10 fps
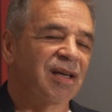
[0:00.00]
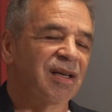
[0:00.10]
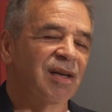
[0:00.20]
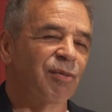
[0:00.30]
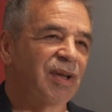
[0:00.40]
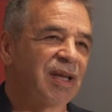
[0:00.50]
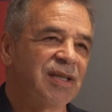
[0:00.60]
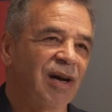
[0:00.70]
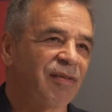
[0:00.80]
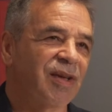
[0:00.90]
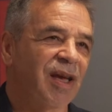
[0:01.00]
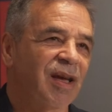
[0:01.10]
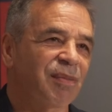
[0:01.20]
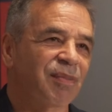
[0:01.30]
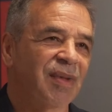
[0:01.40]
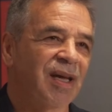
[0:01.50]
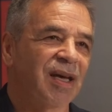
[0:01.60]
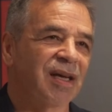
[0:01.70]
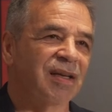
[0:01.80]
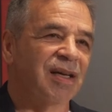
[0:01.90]
in a really tough game.
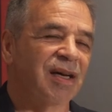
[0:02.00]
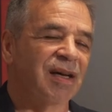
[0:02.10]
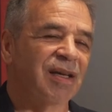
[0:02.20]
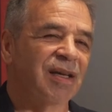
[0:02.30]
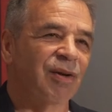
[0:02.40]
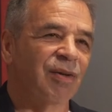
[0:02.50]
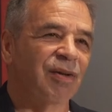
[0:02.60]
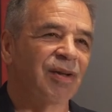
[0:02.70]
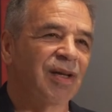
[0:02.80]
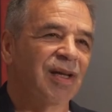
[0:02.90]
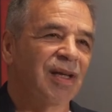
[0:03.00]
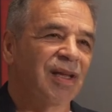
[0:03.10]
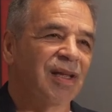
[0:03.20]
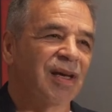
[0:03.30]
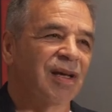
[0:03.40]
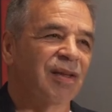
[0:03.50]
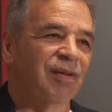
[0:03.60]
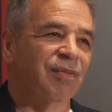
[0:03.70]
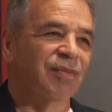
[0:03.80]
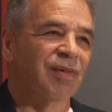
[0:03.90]
And, you know, the,
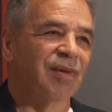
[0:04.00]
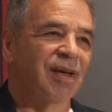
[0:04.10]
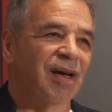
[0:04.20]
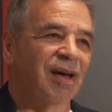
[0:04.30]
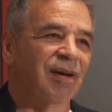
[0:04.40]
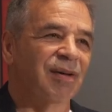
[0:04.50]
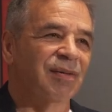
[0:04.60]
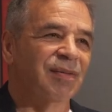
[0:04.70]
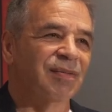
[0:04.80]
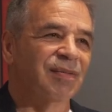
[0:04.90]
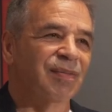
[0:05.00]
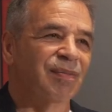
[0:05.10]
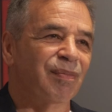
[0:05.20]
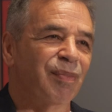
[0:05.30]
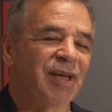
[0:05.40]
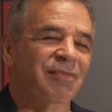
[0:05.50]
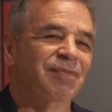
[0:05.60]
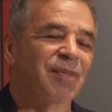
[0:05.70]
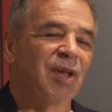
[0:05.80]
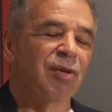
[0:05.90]
uh, but
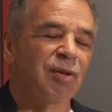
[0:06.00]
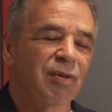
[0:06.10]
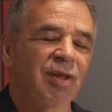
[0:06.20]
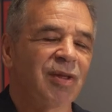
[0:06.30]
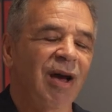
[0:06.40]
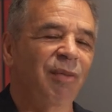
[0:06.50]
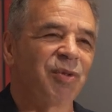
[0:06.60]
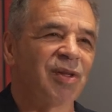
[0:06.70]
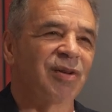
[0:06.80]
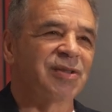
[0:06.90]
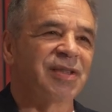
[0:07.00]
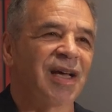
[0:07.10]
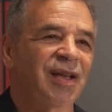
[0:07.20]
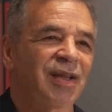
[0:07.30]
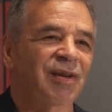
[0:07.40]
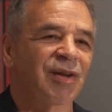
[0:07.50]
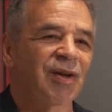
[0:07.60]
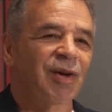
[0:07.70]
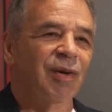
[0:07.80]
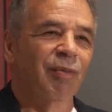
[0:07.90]
it just helped us understand that
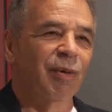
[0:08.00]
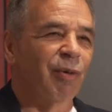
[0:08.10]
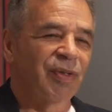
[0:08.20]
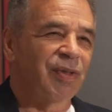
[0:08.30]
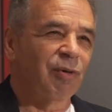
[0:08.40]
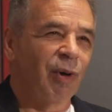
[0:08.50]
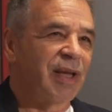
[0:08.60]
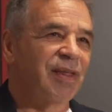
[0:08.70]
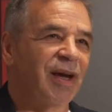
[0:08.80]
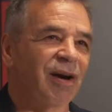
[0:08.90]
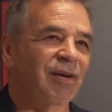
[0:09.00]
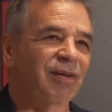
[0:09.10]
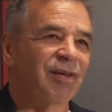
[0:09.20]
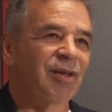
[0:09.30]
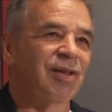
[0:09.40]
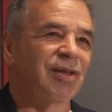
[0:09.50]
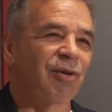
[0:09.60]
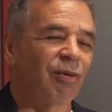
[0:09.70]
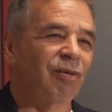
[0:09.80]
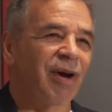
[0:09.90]
we weren't quite there. Just
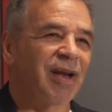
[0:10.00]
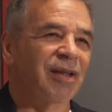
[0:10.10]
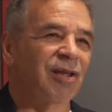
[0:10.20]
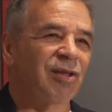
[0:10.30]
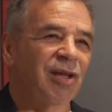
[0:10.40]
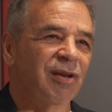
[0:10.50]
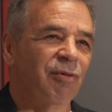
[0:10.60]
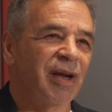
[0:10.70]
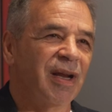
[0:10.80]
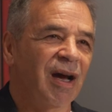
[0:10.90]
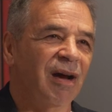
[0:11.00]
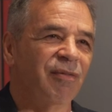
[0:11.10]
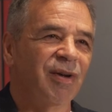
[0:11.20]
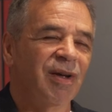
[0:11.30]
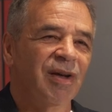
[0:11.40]
don't quite, just didn't quite have